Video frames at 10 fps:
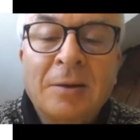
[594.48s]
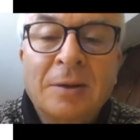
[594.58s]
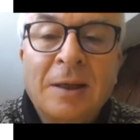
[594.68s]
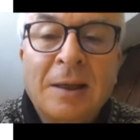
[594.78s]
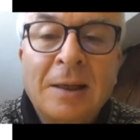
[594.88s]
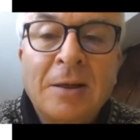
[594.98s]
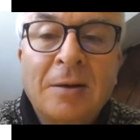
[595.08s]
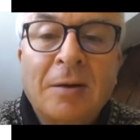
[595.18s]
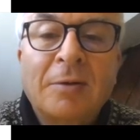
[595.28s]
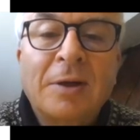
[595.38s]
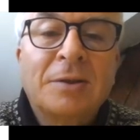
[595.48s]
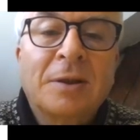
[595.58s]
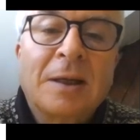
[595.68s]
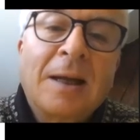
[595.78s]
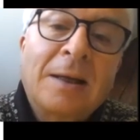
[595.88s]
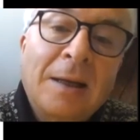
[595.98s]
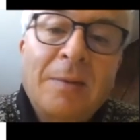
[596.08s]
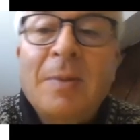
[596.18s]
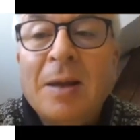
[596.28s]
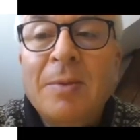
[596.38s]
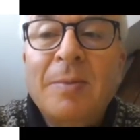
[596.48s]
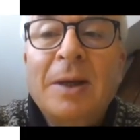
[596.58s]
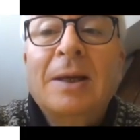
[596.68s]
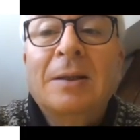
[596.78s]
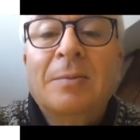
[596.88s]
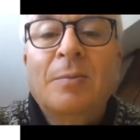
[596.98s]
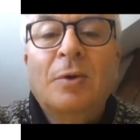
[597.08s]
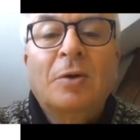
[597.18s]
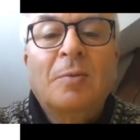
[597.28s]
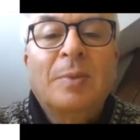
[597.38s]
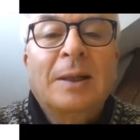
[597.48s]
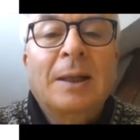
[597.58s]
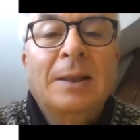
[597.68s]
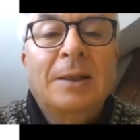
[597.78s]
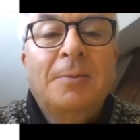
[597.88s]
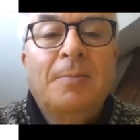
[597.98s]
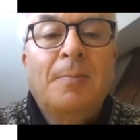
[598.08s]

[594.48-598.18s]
out the linear regression and then maybe make it more complicated.